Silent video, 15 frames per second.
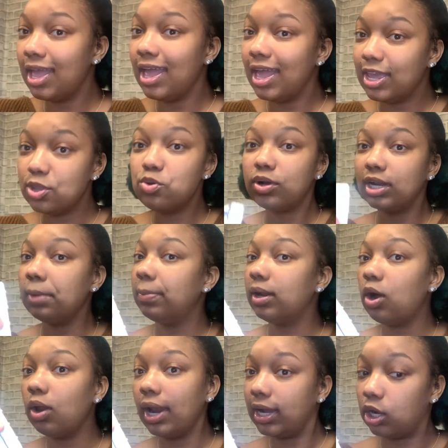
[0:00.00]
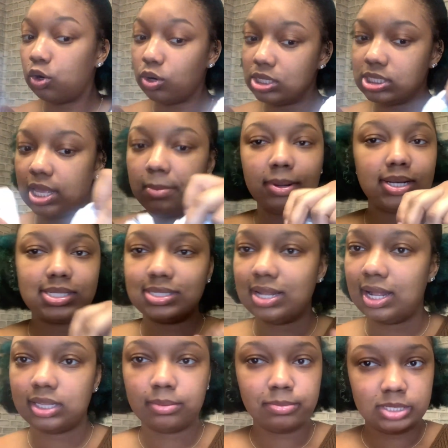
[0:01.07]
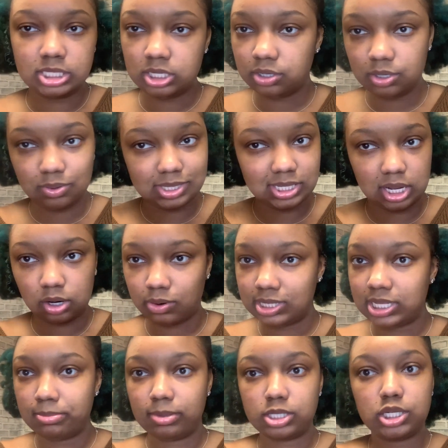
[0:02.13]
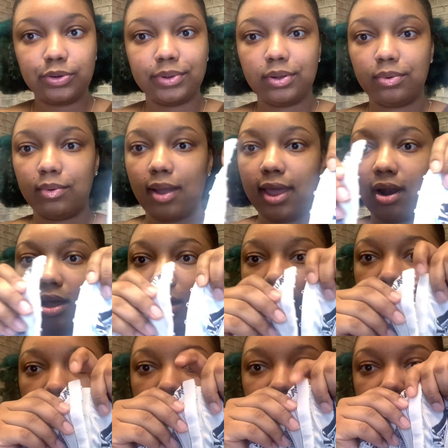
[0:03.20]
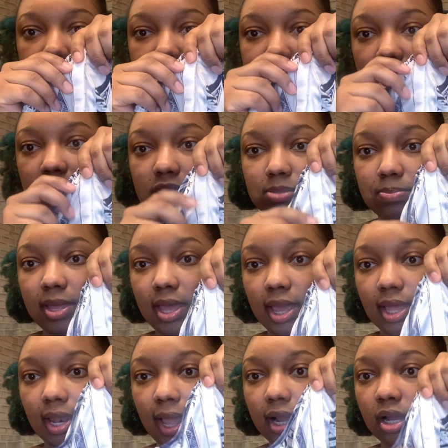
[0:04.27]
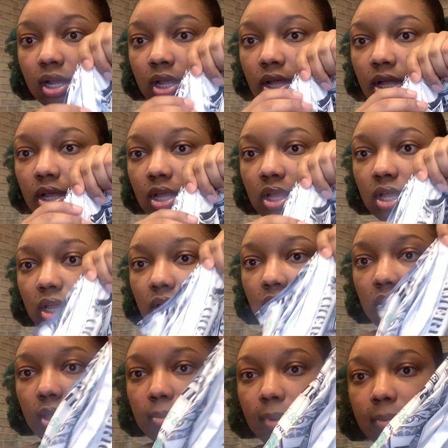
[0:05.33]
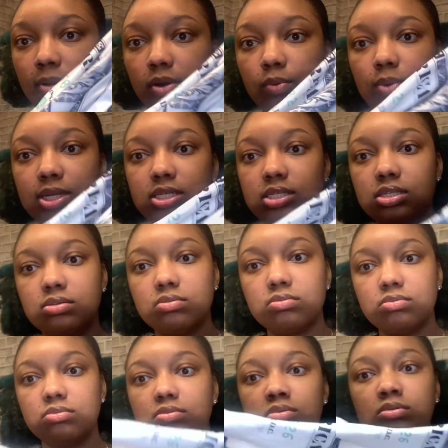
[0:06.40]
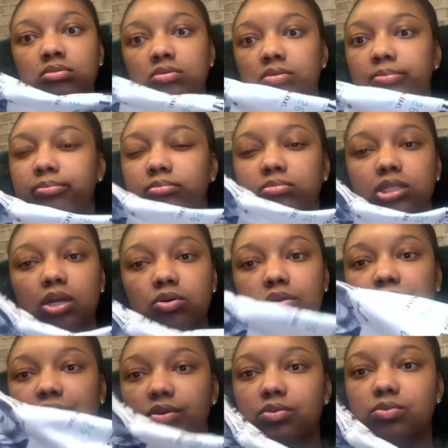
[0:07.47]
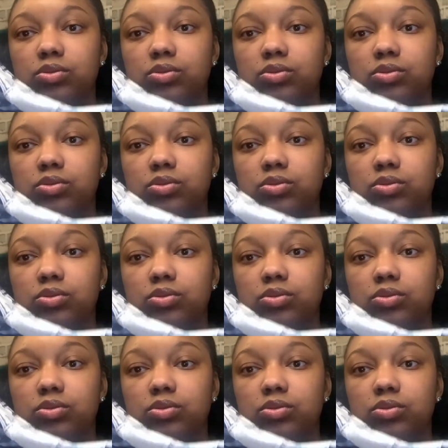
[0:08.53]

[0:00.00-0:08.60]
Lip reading: You clip it on like a corset, but it's not, the material is not corset material at all. Not even in the slightest bit. Like, baby girl, what's, so confused.